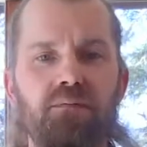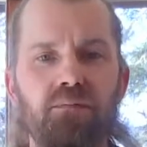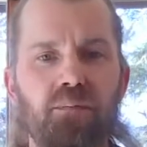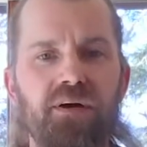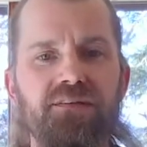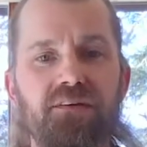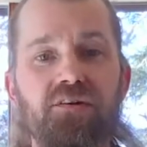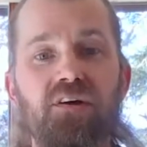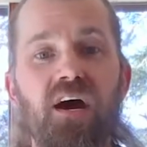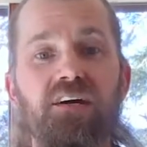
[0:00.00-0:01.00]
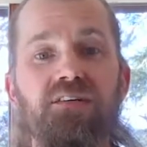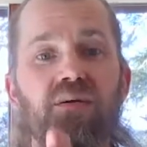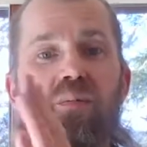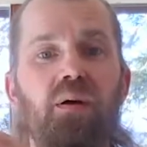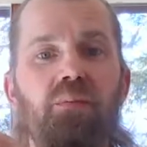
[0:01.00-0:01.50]
muscle contraction
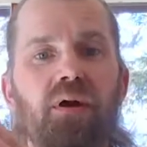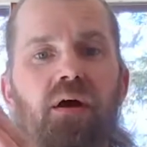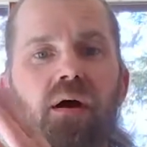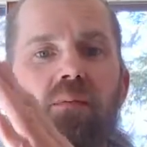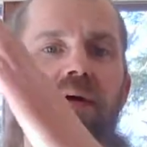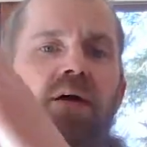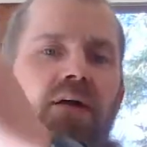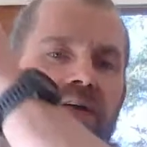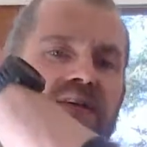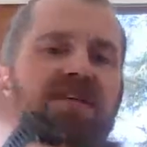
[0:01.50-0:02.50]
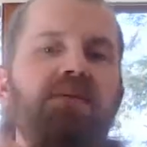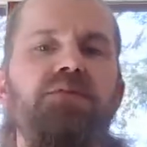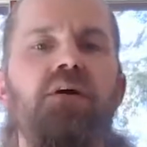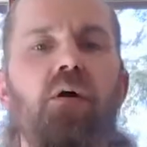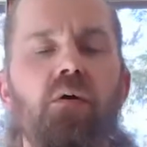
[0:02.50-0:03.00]
to pump it up, and it just keeps
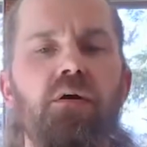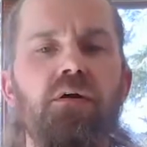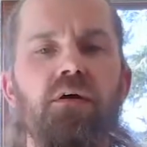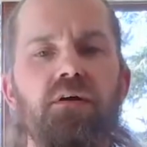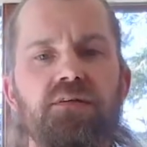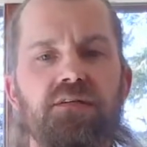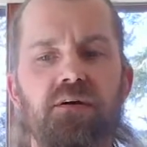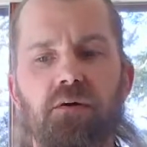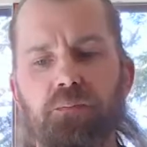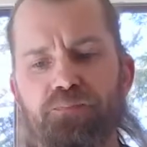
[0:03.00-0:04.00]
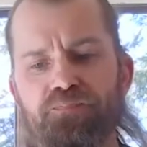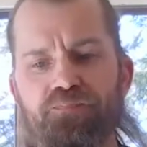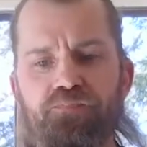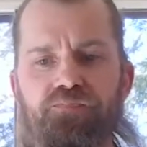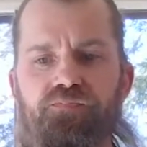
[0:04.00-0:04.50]
going. So
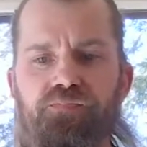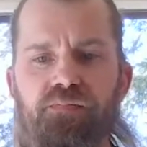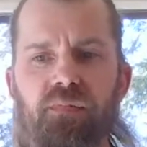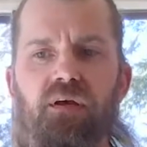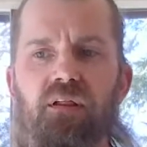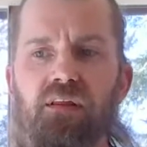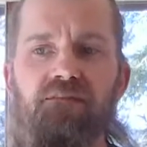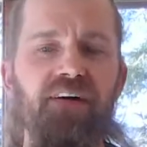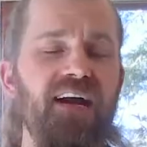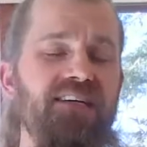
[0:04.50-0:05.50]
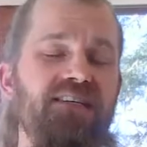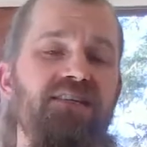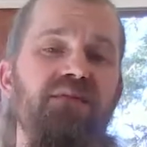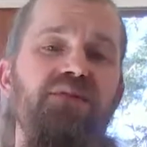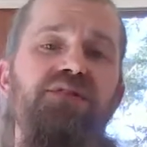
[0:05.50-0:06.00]
lymphatic
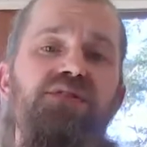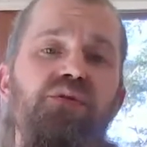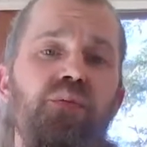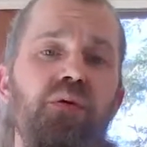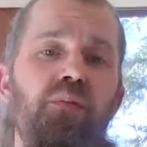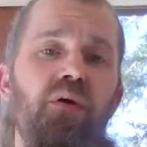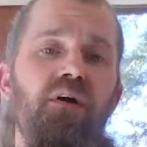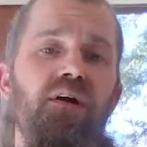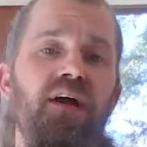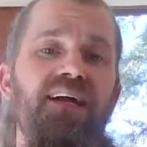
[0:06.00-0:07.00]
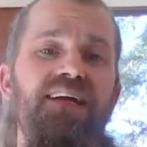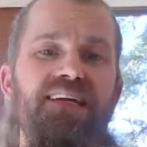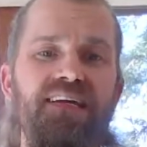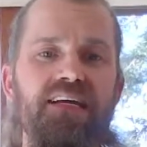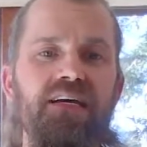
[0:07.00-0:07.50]
system's super important, and it
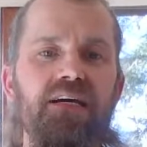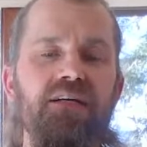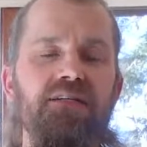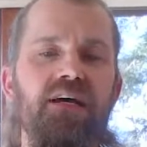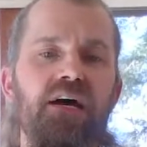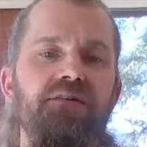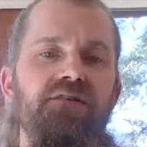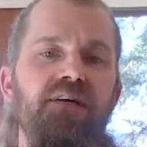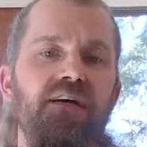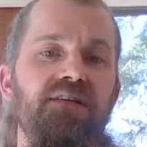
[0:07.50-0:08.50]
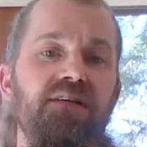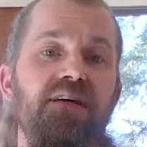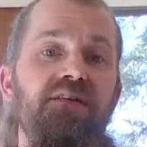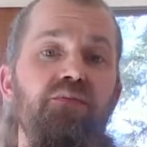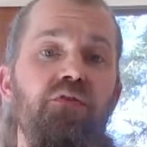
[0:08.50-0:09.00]
needs exercise. It
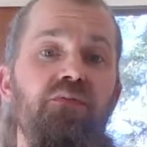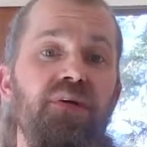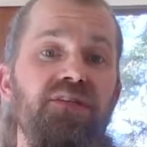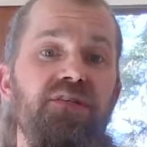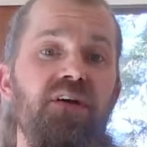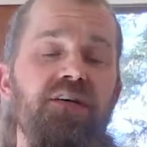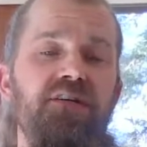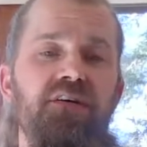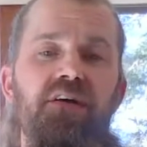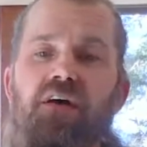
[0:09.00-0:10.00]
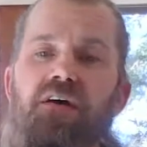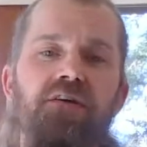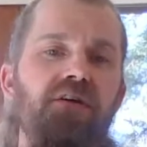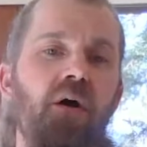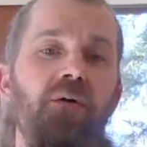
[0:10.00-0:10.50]
needs movement, stretching.
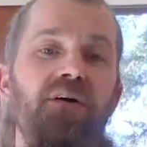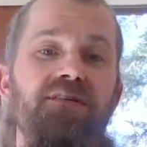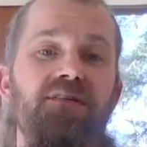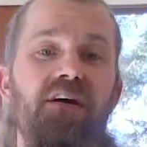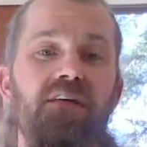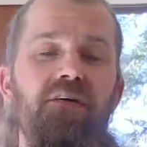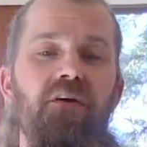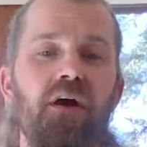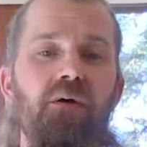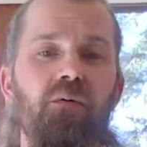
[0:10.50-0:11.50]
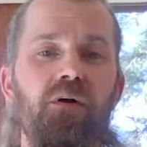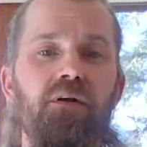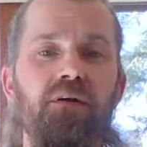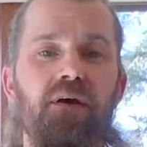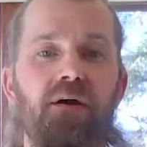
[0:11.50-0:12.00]
Yoga is another great one.